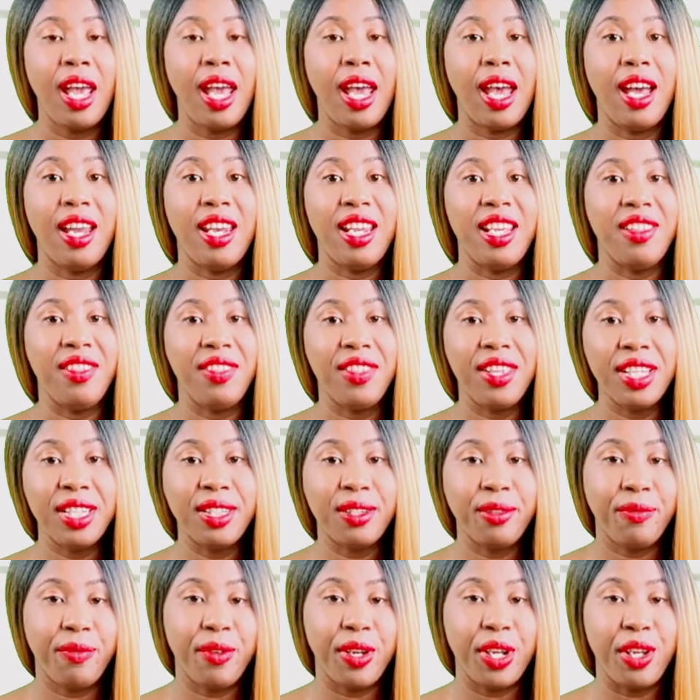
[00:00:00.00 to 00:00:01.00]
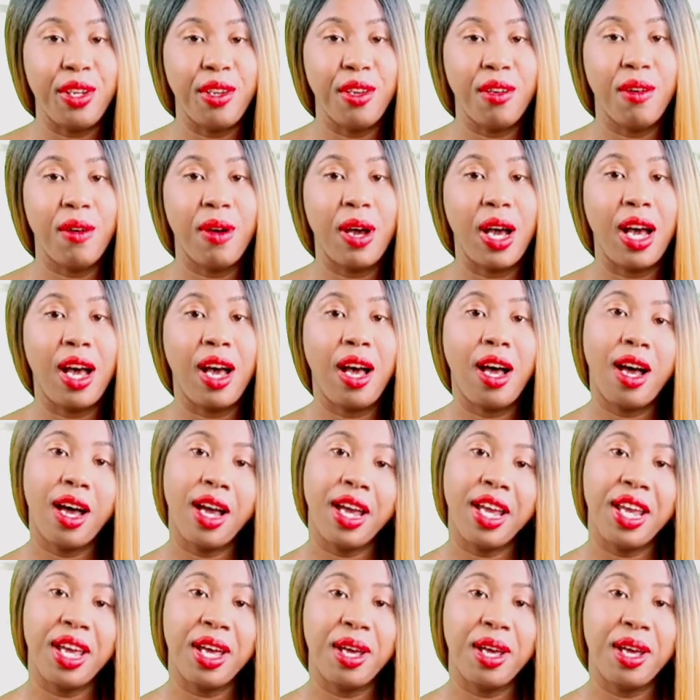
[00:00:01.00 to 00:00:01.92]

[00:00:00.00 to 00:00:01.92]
and in this video I